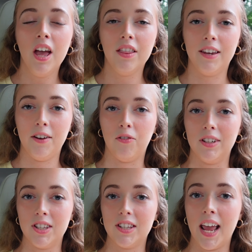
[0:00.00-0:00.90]
the
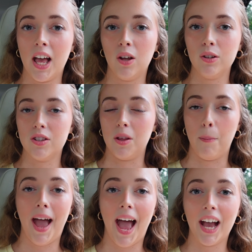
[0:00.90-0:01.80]
different sales, the
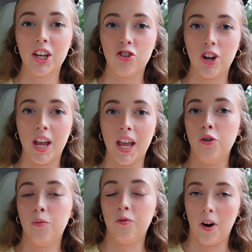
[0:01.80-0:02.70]
packaging,
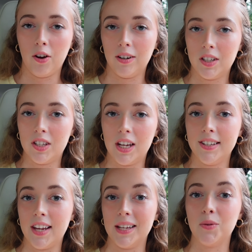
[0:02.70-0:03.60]
new
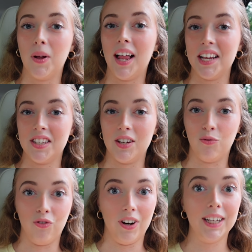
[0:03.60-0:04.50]
fragrances, as well as
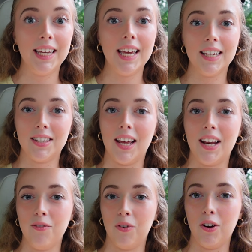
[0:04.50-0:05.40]
really
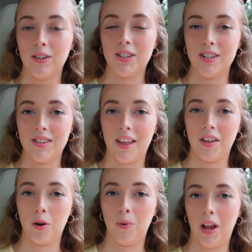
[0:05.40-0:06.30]
exciting fragrances that
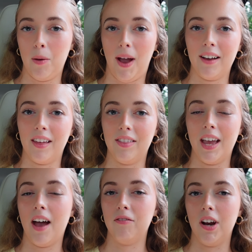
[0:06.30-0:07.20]
they are bringing back that
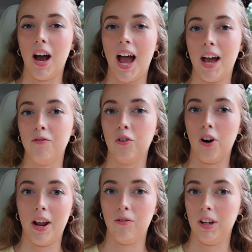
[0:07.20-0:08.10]
they have not had
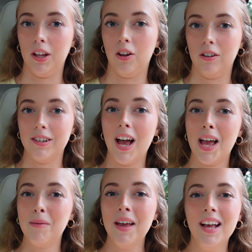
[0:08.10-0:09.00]
for a really long
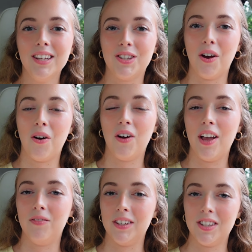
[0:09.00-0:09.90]
time. So
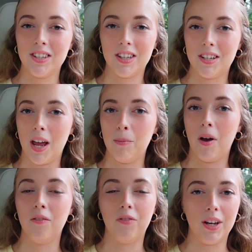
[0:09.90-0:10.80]
if this is the type
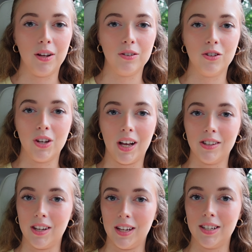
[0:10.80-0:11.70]
of videos you
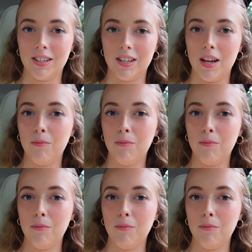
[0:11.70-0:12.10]
guys like to see,